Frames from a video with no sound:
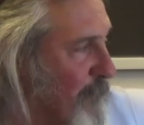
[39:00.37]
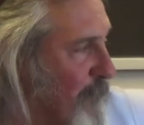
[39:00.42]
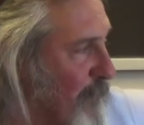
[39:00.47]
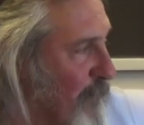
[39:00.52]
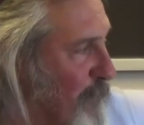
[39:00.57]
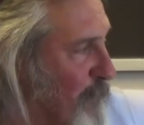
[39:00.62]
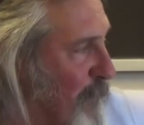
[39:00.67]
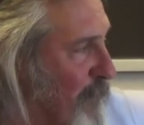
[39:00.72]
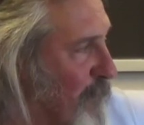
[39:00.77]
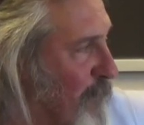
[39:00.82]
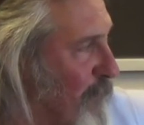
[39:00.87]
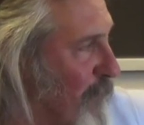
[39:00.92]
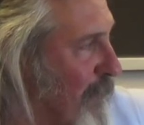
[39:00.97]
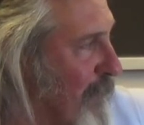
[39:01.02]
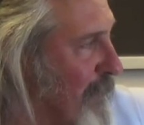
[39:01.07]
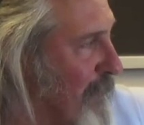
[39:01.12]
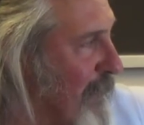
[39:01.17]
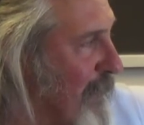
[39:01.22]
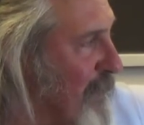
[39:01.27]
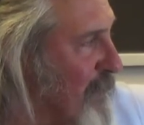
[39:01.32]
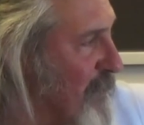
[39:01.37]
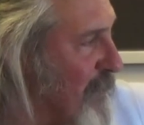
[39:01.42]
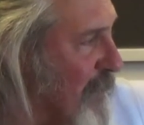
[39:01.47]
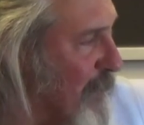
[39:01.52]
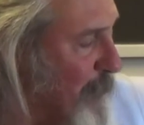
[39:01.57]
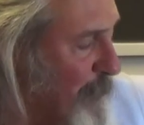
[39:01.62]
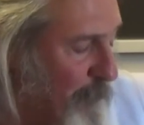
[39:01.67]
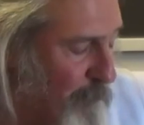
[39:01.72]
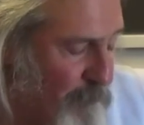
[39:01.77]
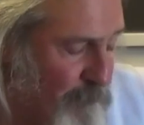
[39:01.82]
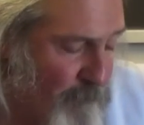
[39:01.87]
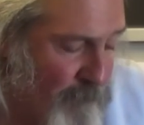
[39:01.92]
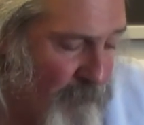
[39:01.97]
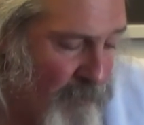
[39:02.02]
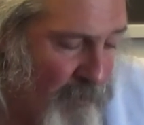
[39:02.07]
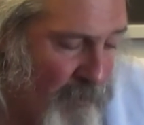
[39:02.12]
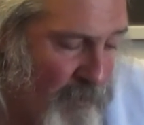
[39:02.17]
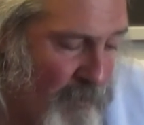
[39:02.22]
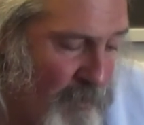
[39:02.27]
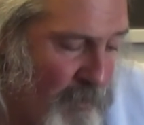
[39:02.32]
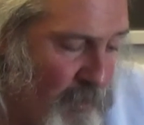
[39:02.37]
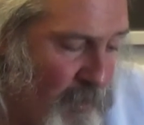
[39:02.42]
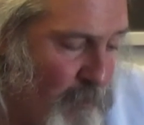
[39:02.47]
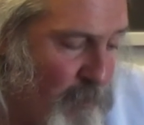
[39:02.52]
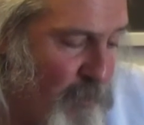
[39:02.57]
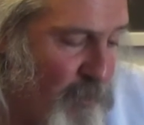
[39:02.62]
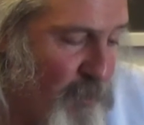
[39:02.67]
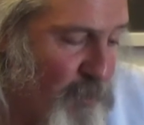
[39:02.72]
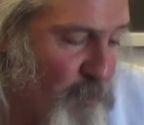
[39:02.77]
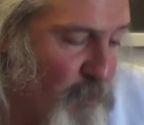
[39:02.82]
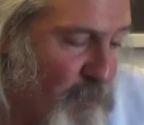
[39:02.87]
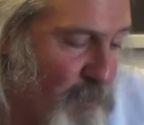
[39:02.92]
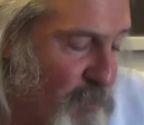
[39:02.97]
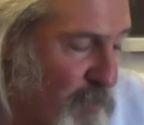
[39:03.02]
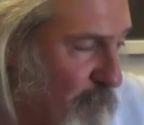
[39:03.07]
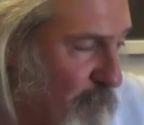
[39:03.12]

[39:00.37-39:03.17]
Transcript: It would be fantastic. Because once